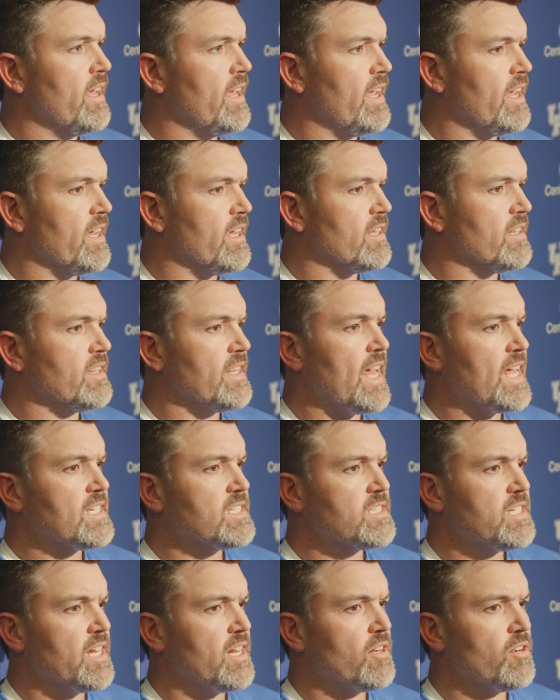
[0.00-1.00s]
and that
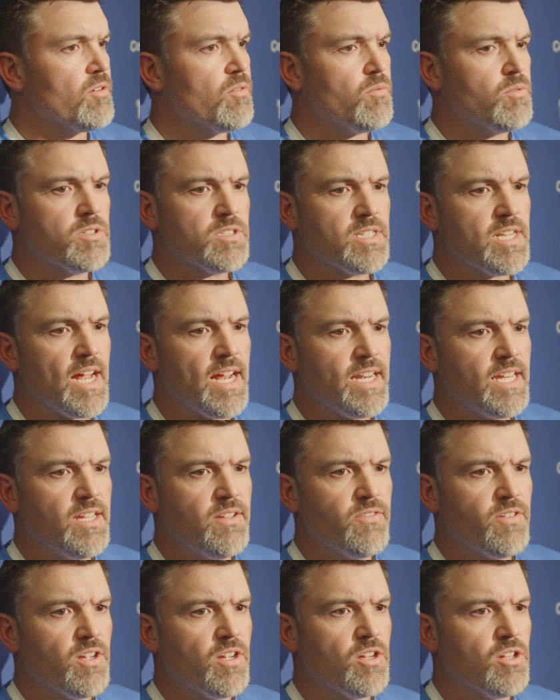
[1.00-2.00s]
standard was not
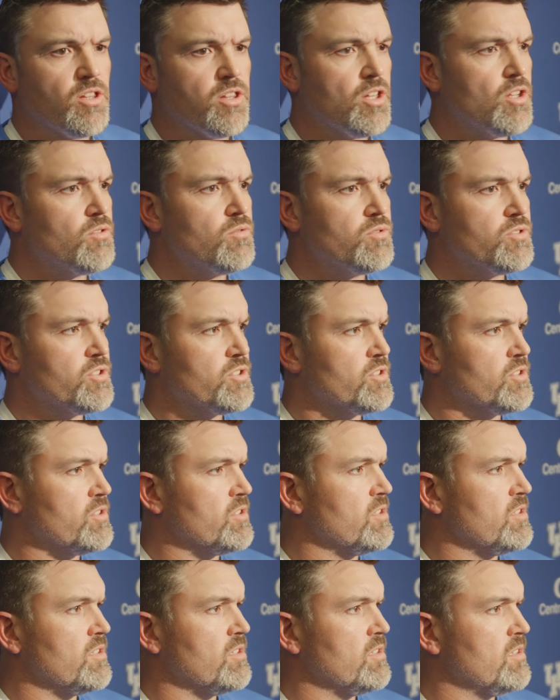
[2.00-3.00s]
even close
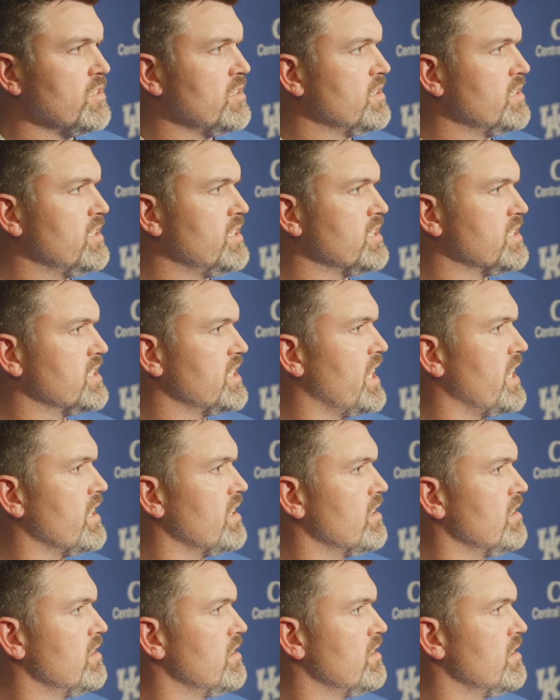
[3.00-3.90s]
to set.